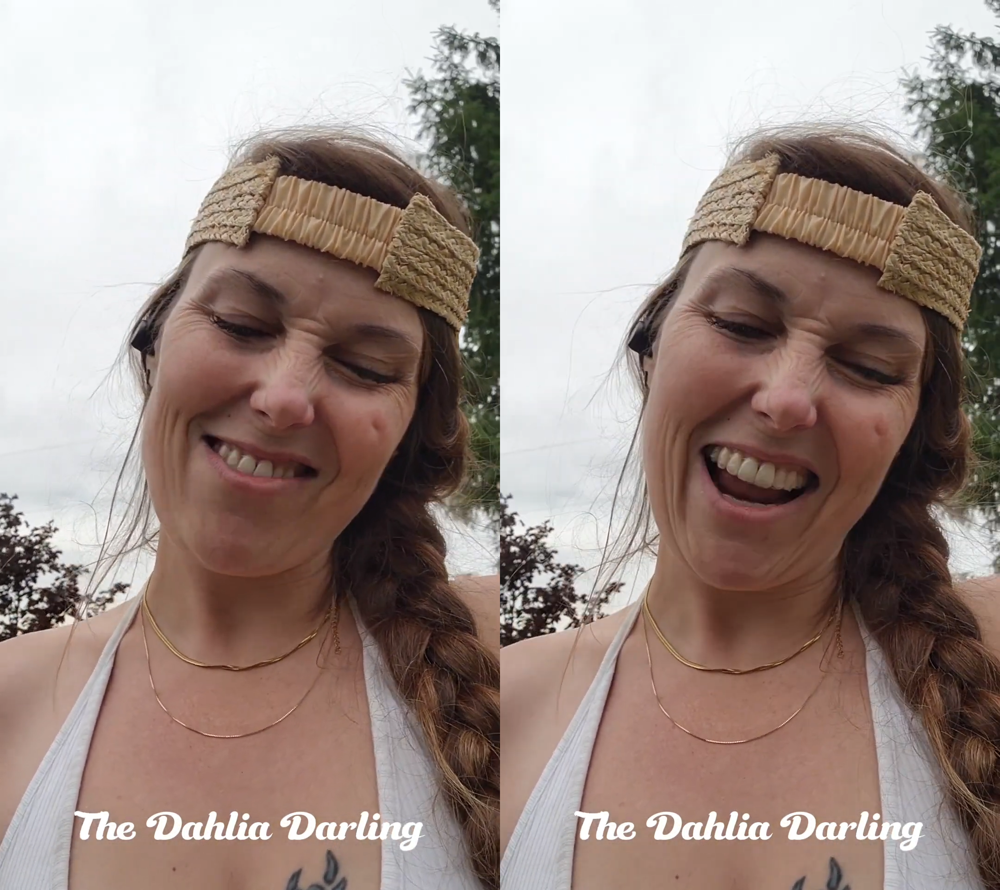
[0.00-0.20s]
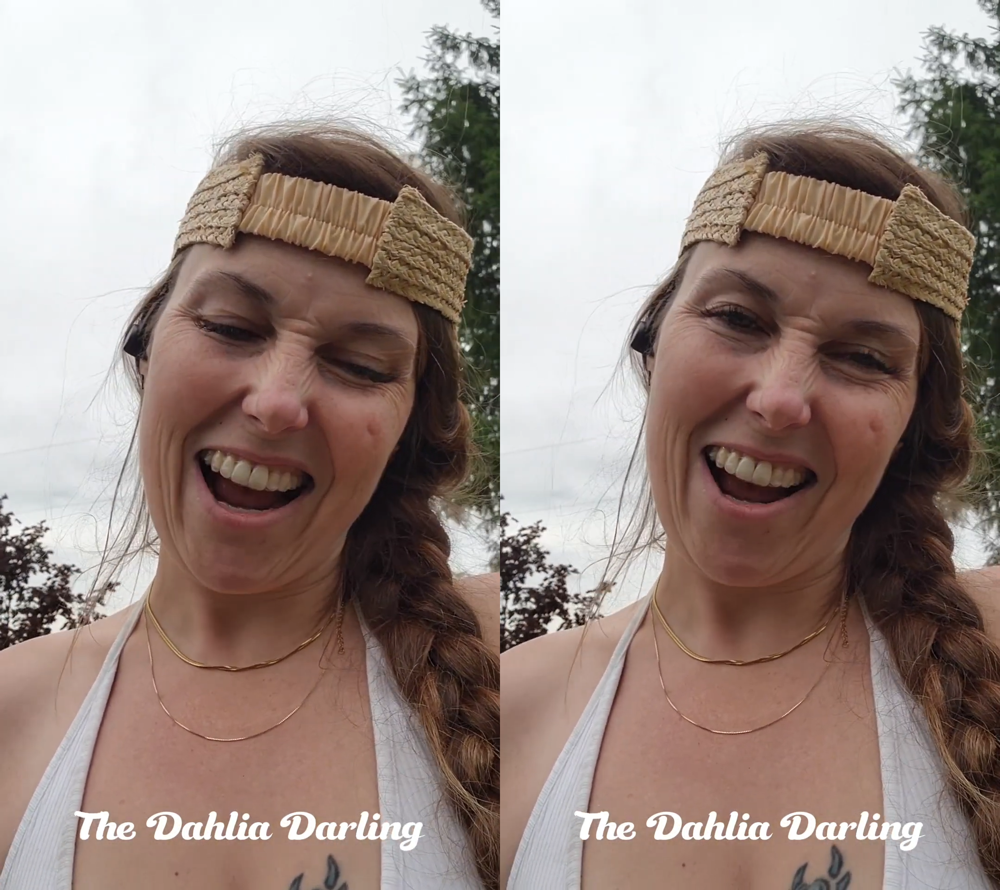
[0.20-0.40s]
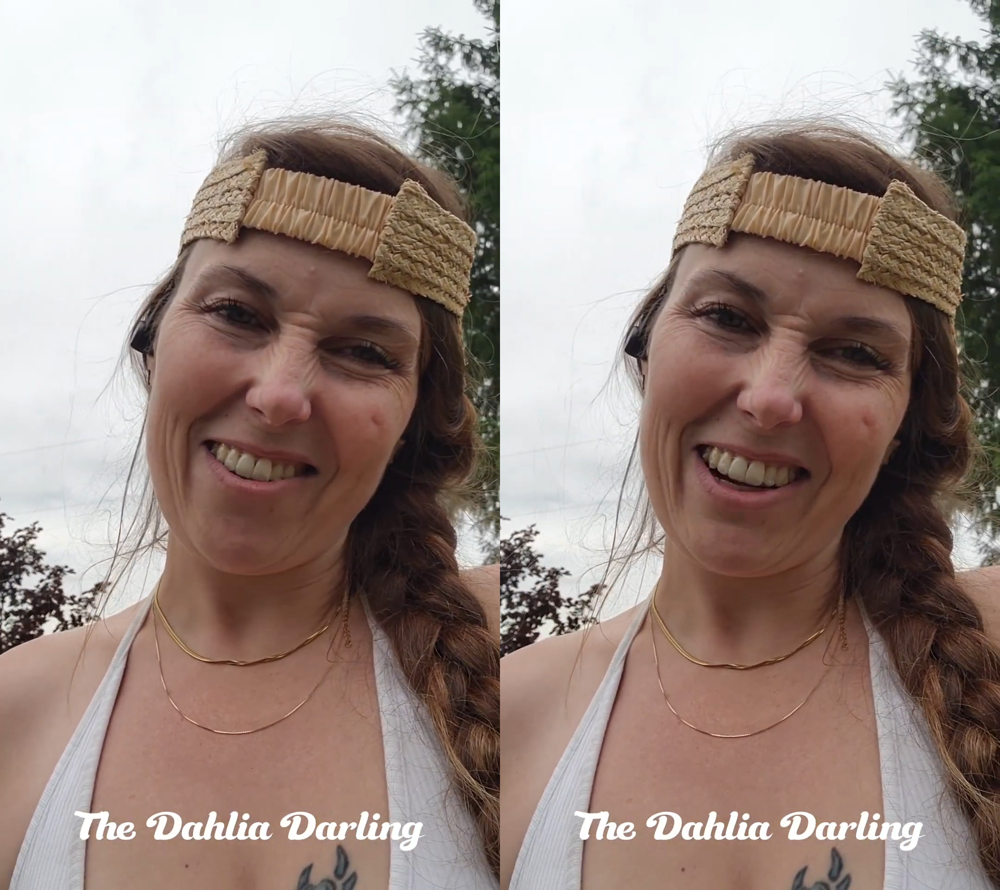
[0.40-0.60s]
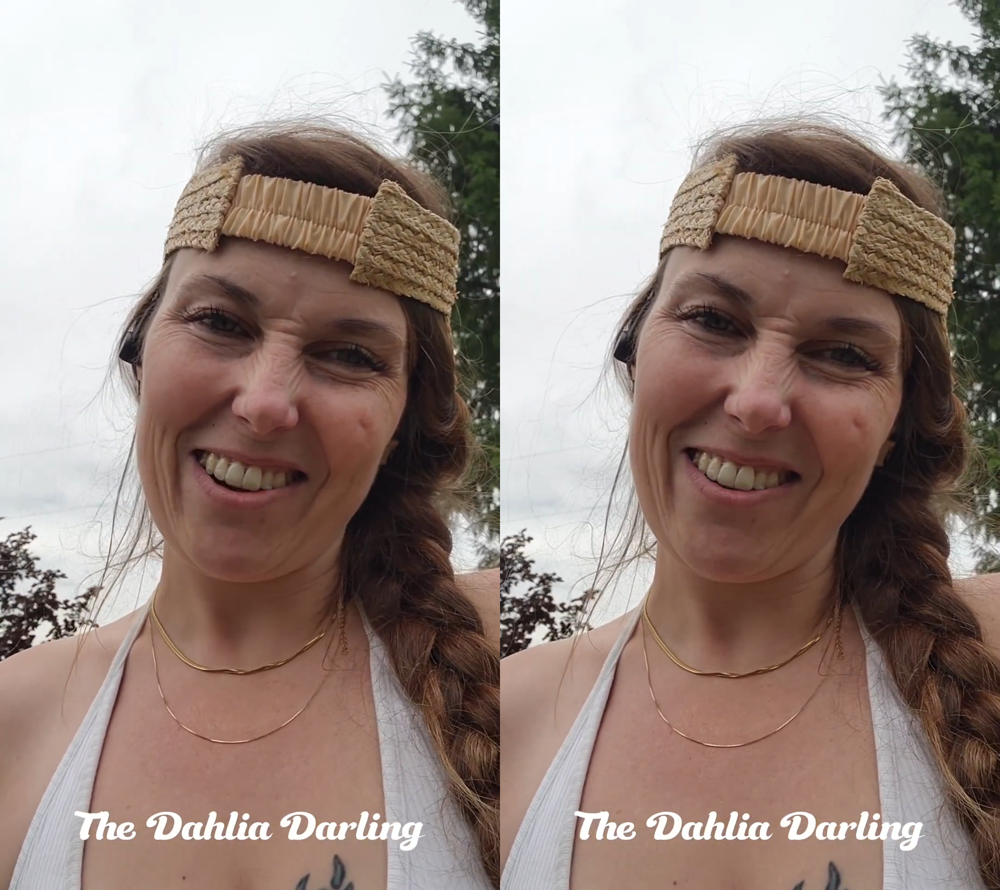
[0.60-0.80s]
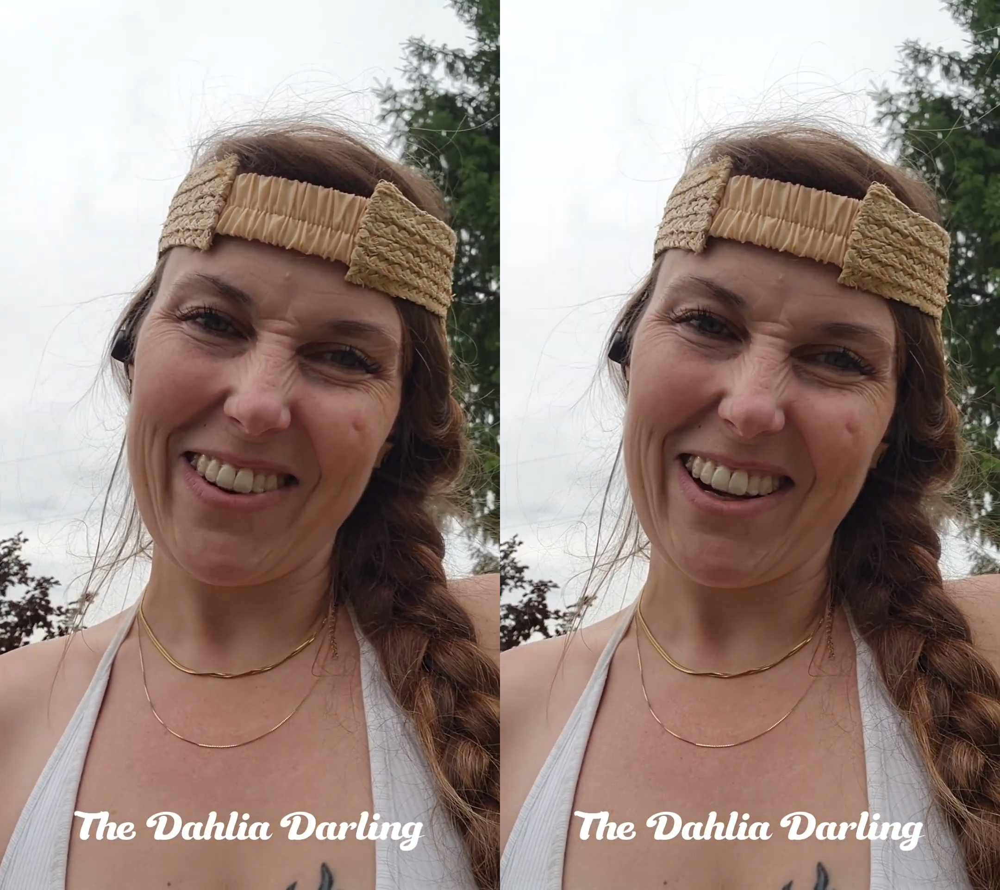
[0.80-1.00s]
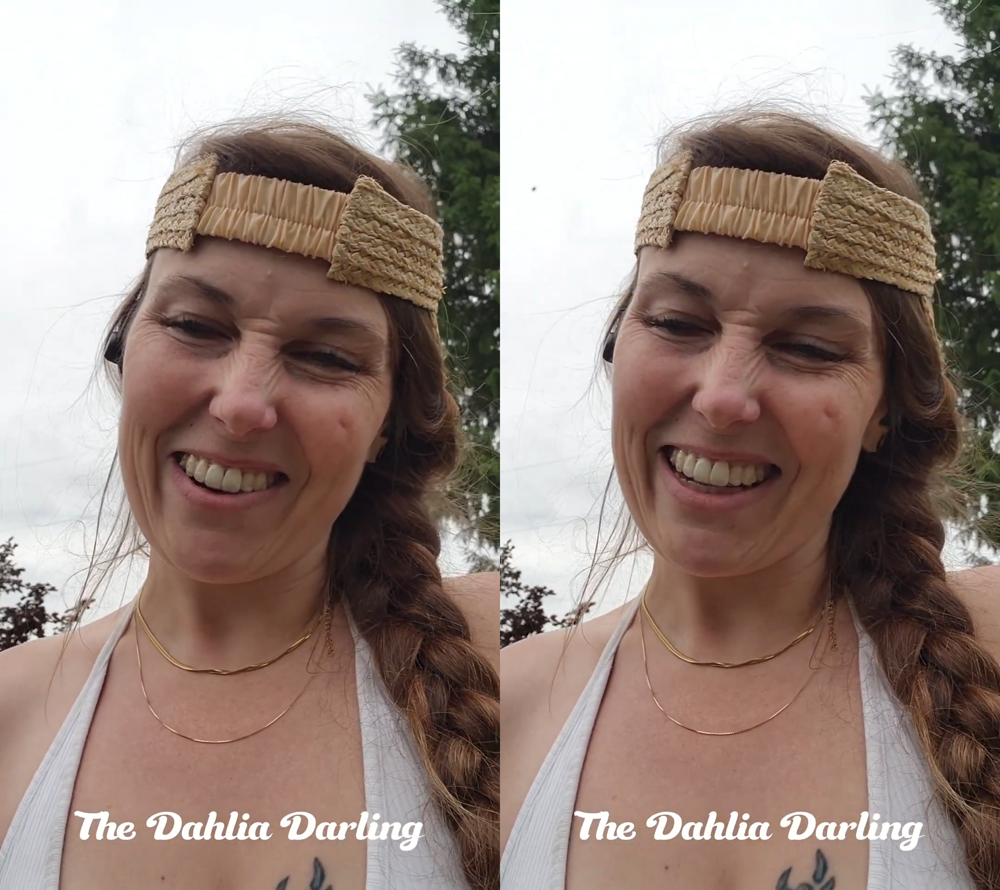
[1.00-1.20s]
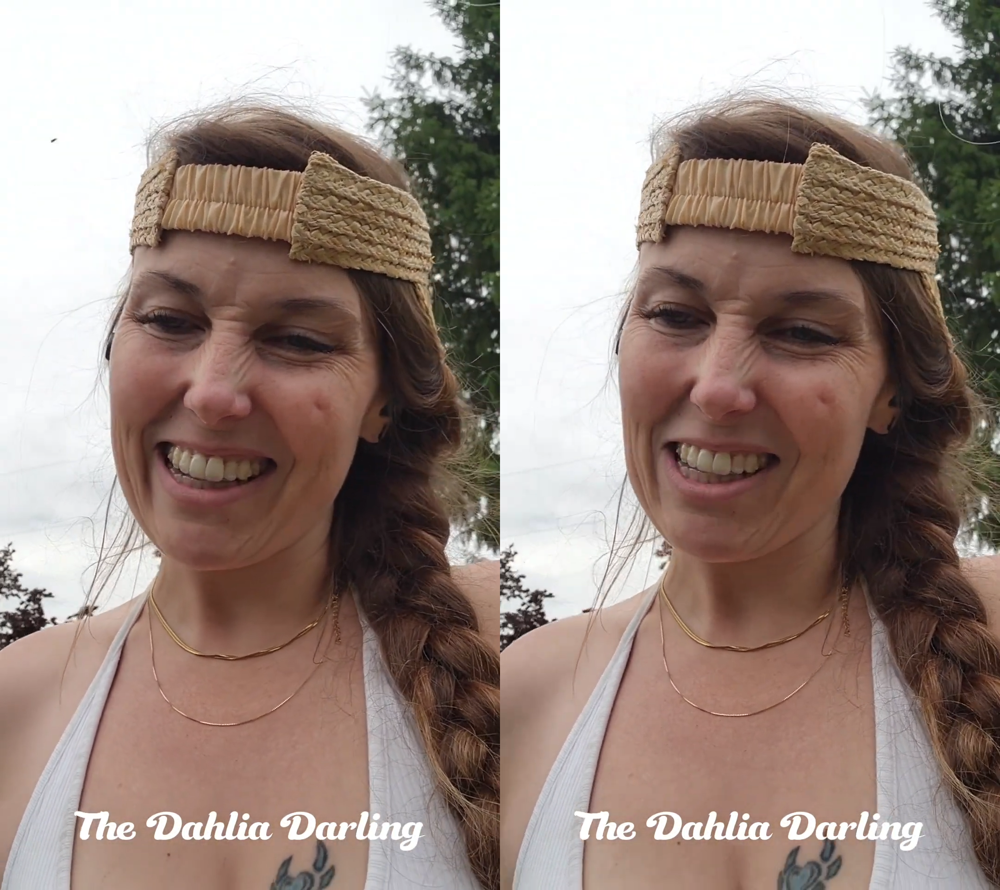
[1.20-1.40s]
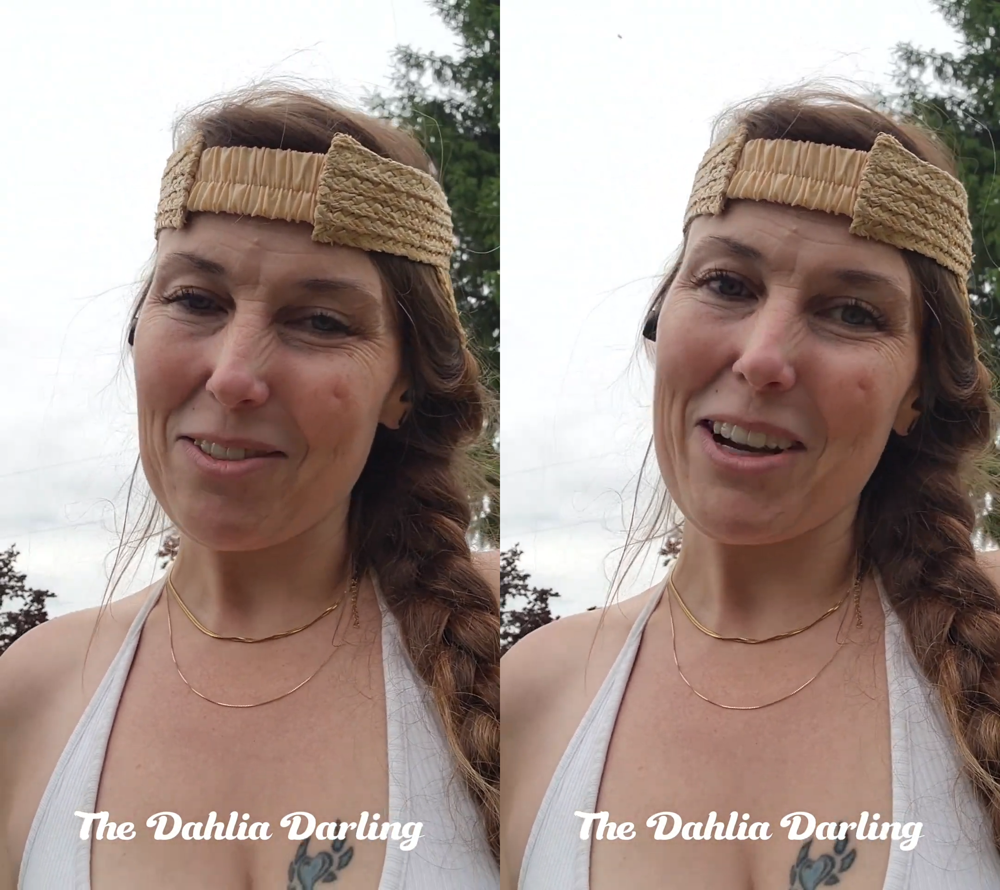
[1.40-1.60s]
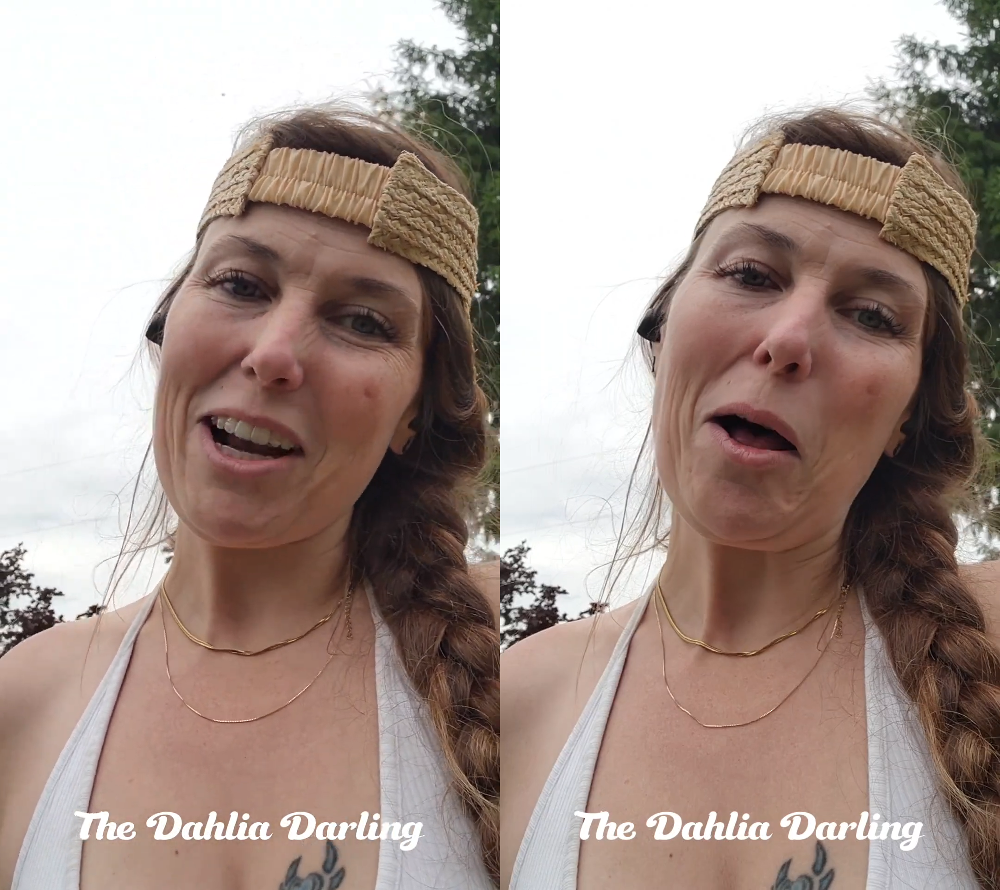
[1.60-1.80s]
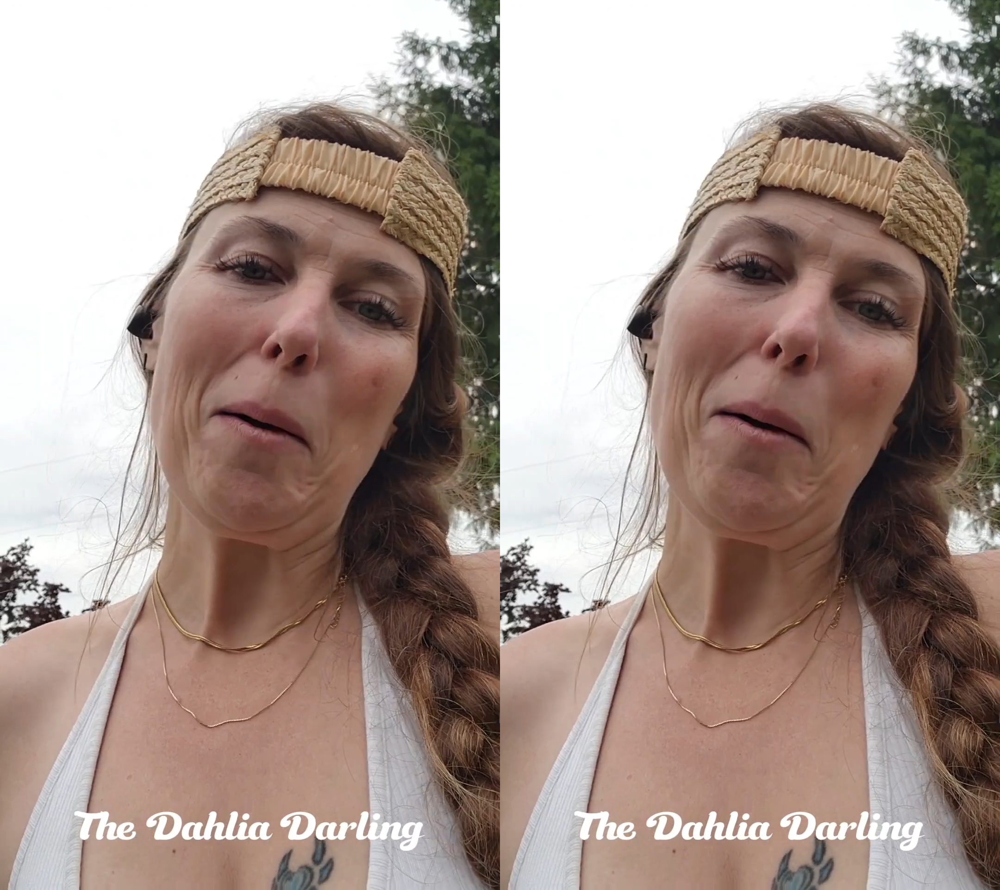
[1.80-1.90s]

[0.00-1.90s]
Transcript: nah we don't we don't need this one